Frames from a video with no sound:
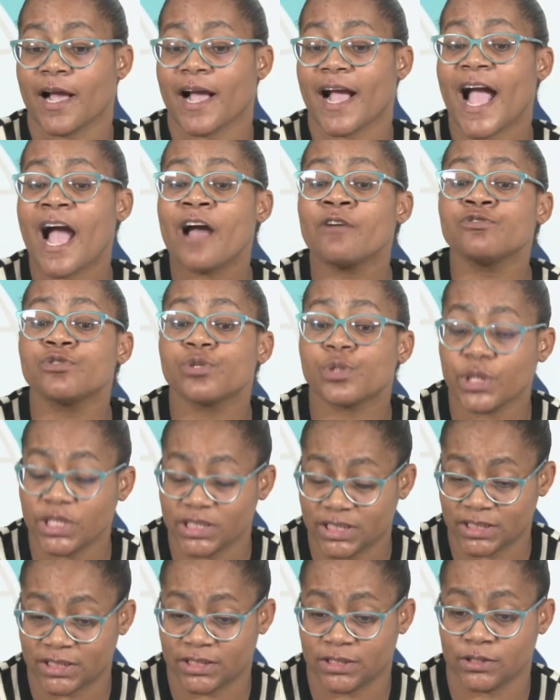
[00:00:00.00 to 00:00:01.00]

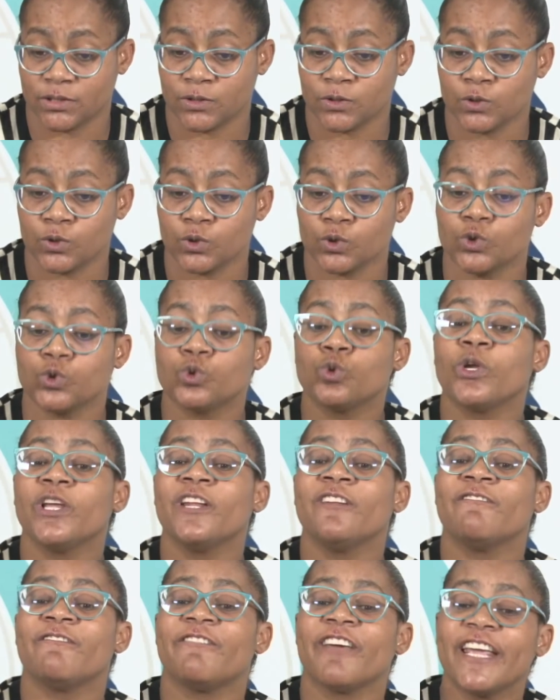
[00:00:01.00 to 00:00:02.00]
countries to
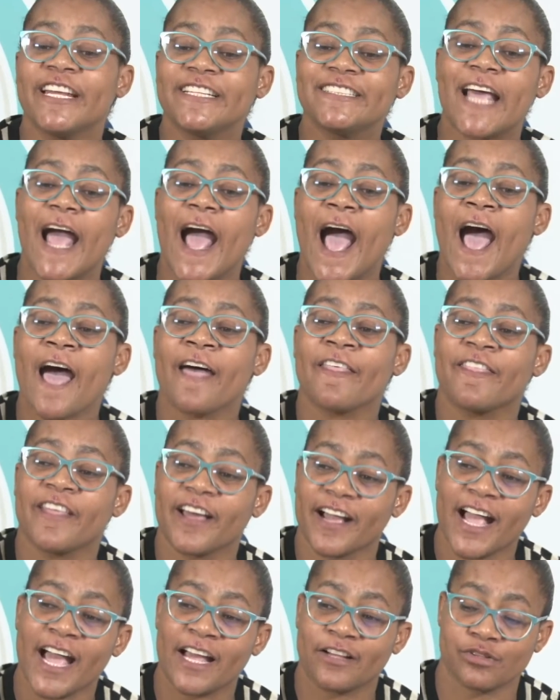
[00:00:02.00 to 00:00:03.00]
invade
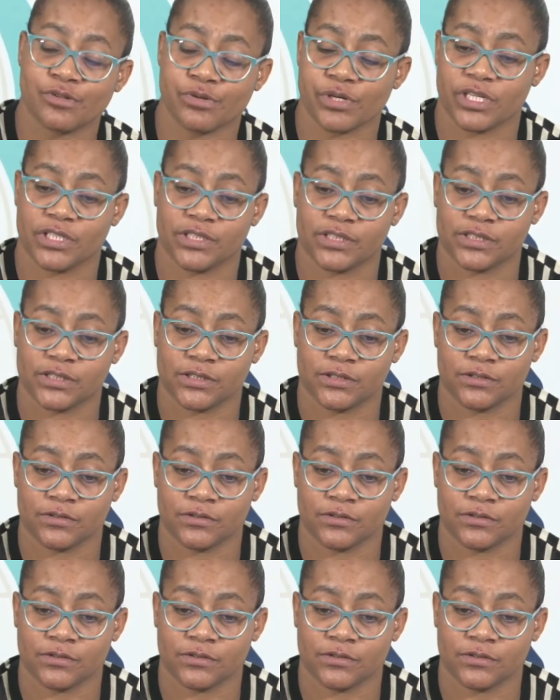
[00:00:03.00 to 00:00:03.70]
other countries